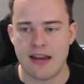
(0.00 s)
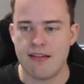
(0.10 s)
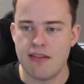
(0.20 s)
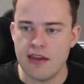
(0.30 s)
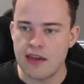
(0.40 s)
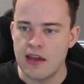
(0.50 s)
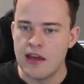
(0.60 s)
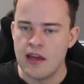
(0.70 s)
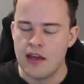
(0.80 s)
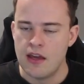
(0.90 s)
And I think
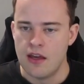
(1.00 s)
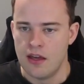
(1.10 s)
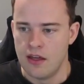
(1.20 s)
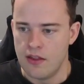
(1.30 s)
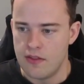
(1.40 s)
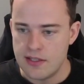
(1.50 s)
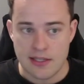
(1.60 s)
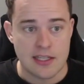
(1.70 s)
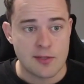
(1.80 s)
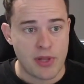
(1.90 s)
this
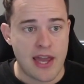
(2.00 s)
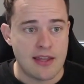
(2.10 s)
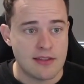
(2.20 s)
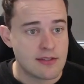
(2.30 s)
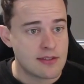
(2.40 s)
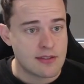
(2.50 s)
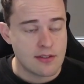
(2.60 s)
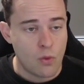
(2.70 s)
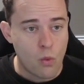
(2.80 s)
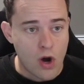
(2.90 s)

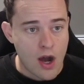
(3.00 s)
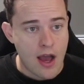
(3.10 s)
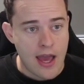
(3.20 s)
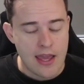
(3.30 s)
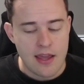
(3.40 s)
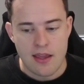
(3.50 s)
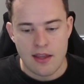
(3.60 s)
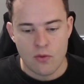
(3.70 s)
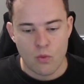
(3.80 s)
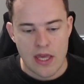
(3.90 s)
explains why
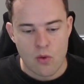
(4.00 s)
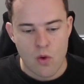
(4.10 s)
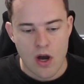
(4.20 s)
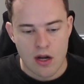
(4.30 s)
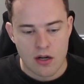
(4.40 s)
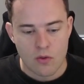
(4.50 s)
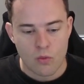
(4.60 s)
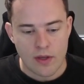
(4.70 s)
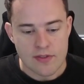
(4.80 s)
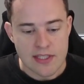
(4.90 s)
in week 1
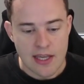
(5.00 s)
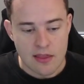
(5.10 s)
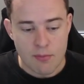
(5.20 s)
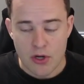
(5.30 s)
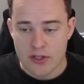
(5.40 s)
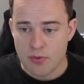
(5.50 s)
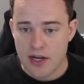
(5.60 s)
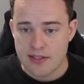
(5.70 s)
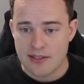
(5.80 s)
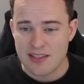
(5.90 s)
we've seen the box
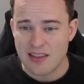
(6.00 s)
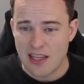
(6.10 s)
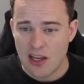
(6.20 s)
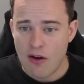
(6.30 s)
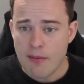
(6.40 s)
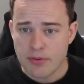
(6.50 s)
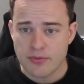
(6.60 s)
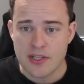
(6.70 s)
prices suddenly go up,